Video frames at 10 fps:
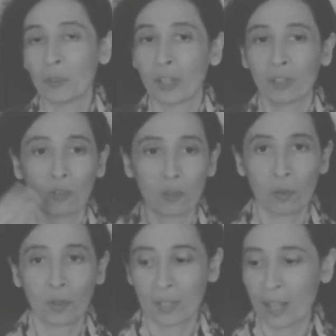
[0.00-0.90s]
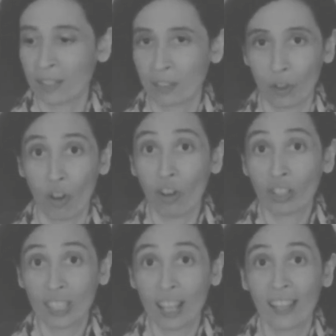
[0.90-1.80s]
can also consult
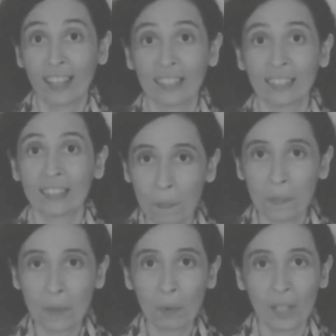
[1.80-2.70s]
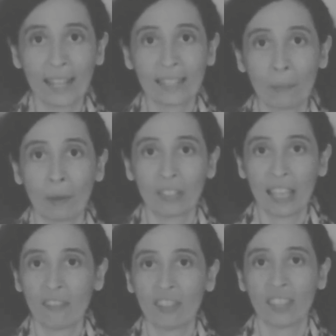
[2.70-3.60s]
online. People ask about
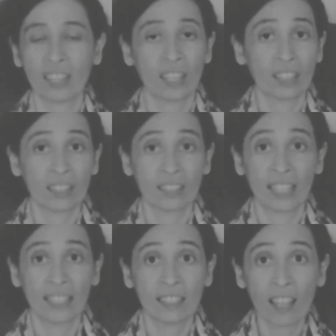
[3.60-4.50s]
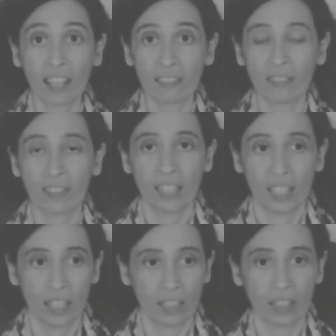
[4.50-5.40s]
everything in their daily life.
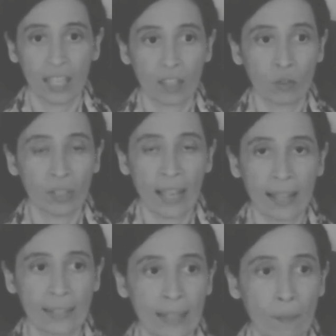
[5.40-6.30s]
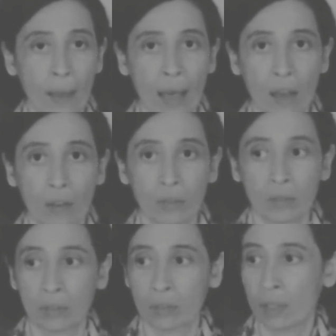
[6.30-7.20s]
They could ask
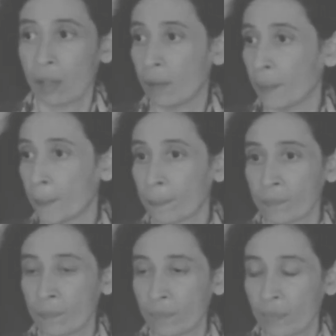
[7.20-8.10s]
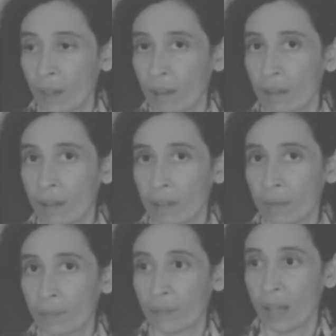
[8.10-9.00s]
about,
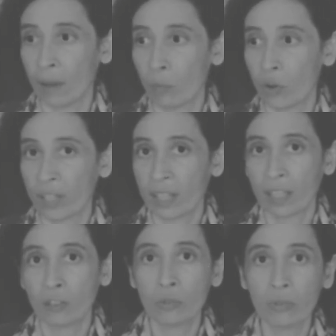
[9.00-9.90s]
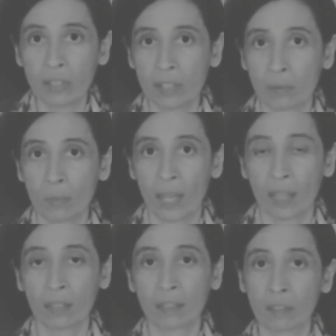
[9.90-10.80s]
I'm working in tourism,
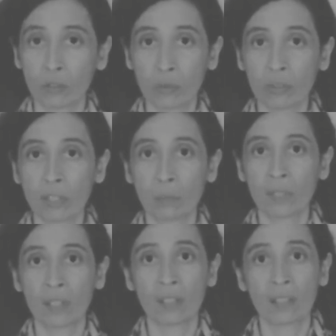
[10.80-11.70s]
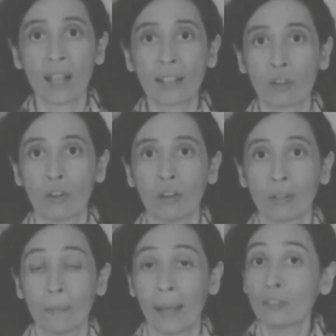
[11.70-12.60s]
and in tourism there is
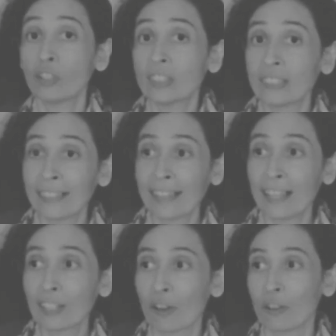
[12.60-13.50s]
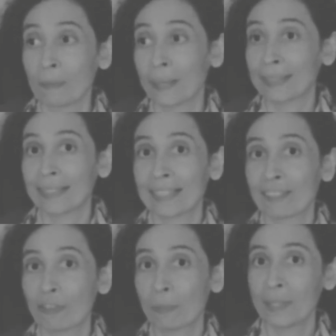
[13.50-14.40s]
alcohol. I don't drink alcohol, but
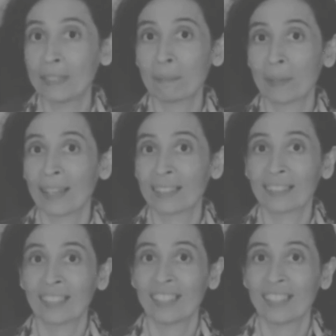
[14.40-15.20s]
it's forbidden by